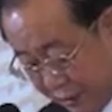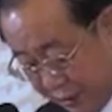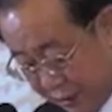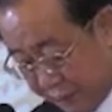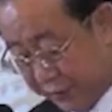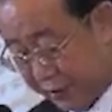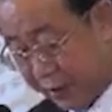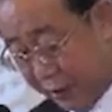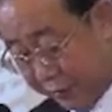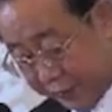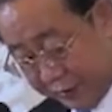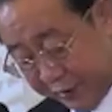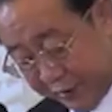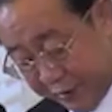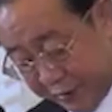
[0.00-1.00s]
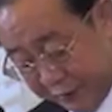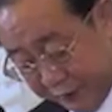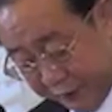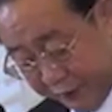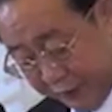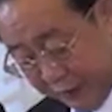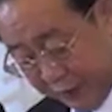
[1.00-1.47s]
recovery,
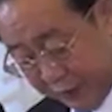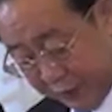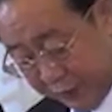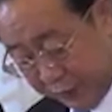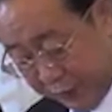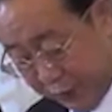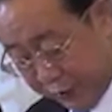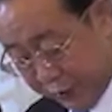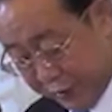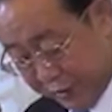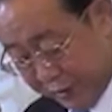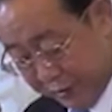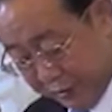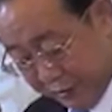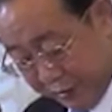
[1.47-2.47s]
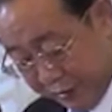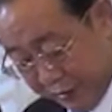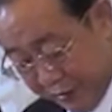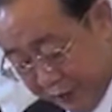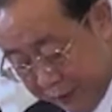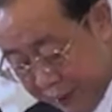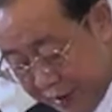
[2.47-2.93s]
both
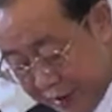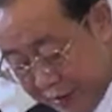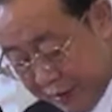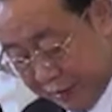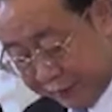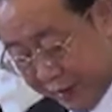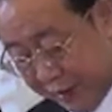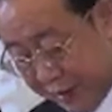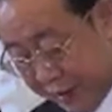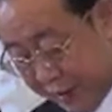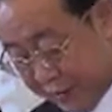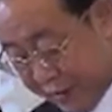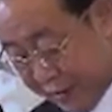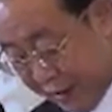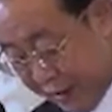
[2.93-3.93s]
Ministry of Finance